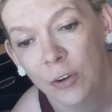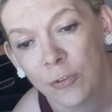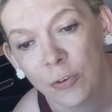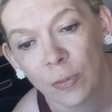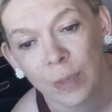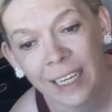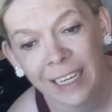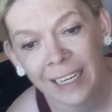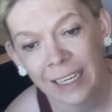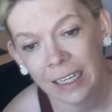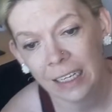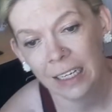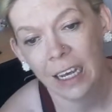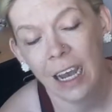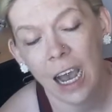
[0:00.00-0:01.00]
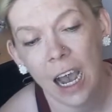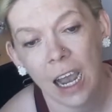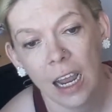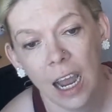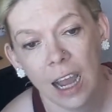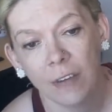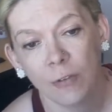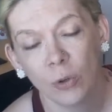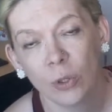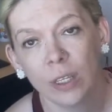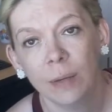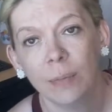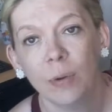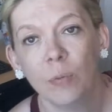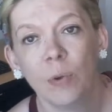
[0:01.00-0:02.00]
For me, I've
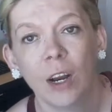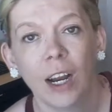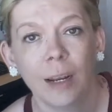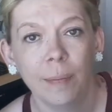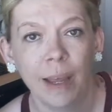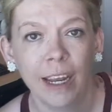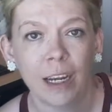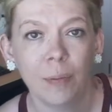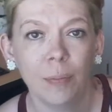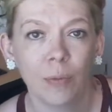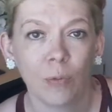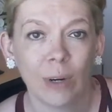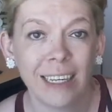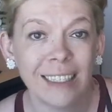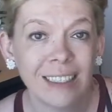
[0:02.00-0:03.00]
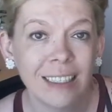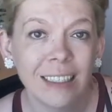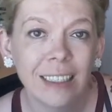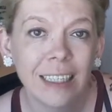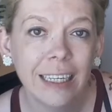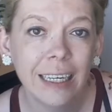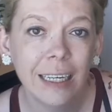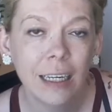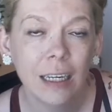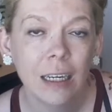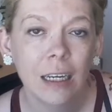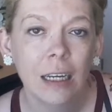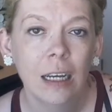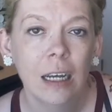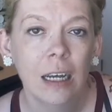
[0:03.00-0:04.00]
only been wearing makeup recently.
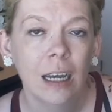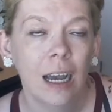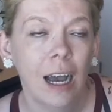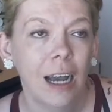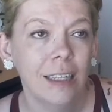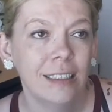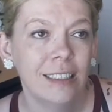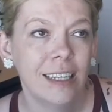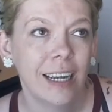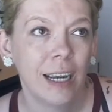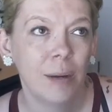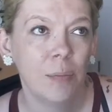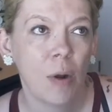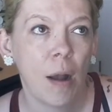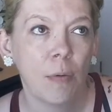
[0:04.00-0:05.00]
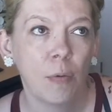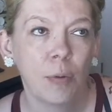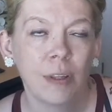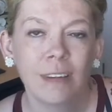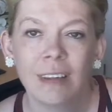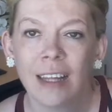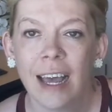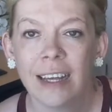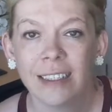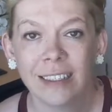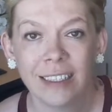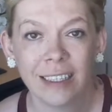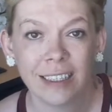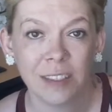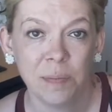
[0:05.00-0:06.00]
I'd say probably the
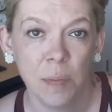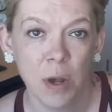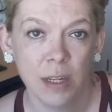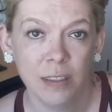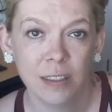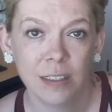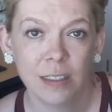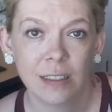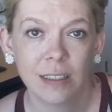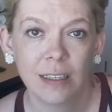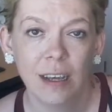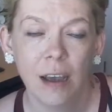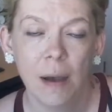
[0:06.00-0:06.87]
last 6 months.